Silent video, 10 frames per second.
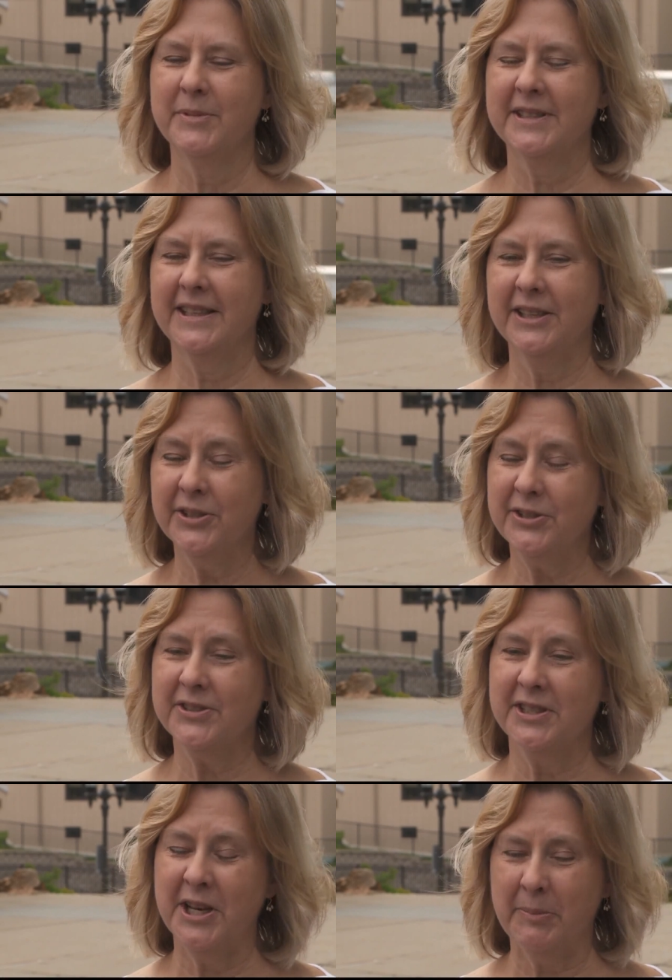Mosquitoes,
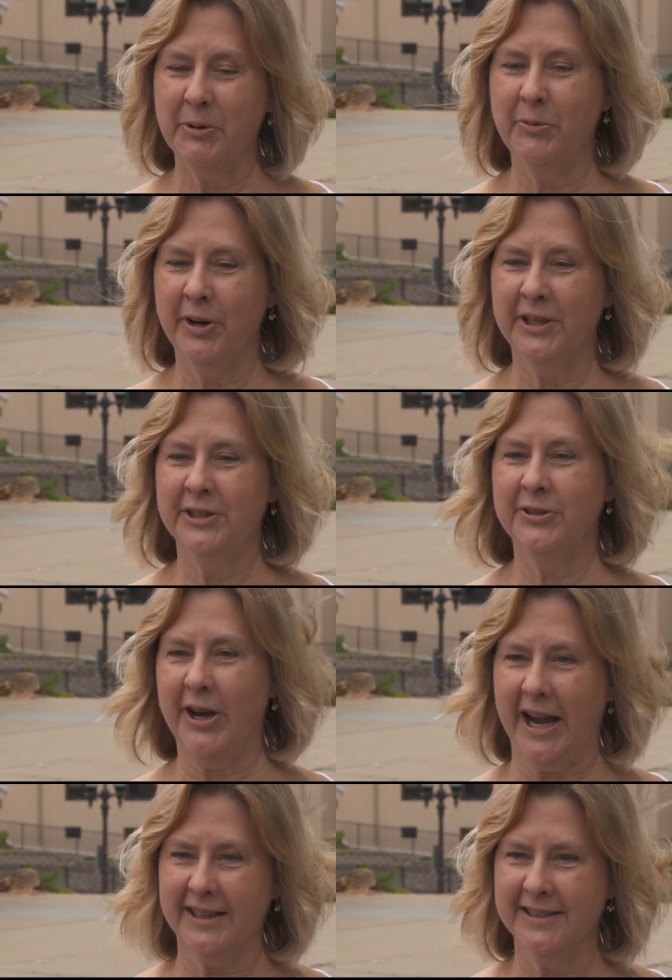the number one
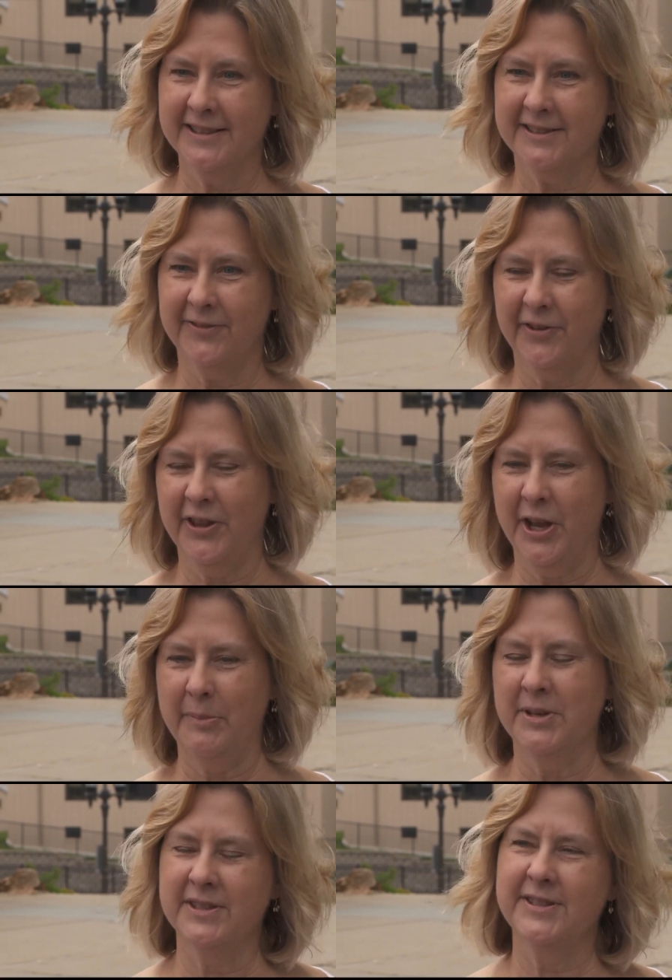attractant for
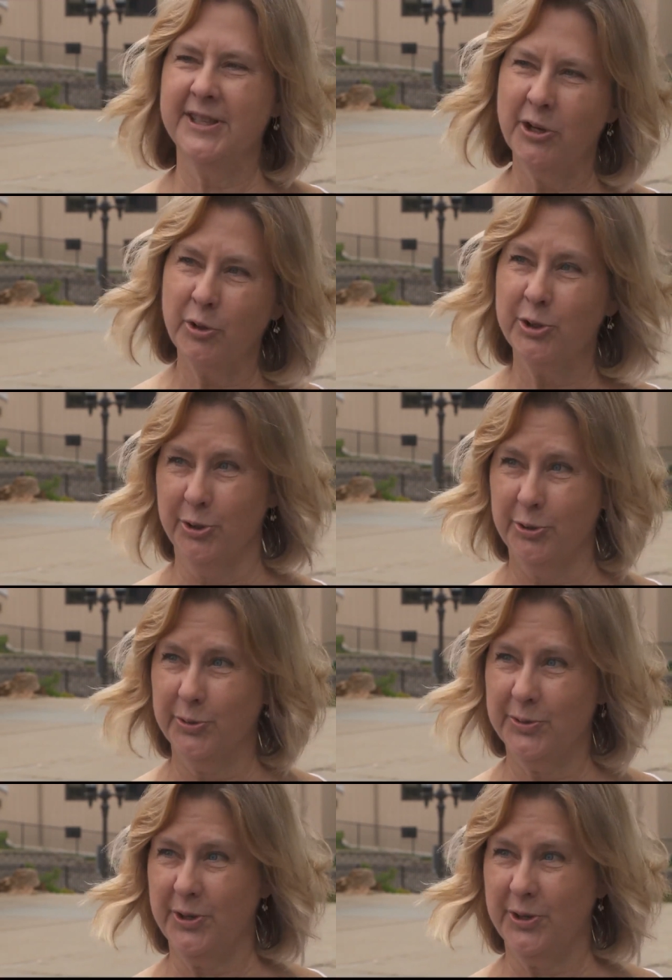them is CO2.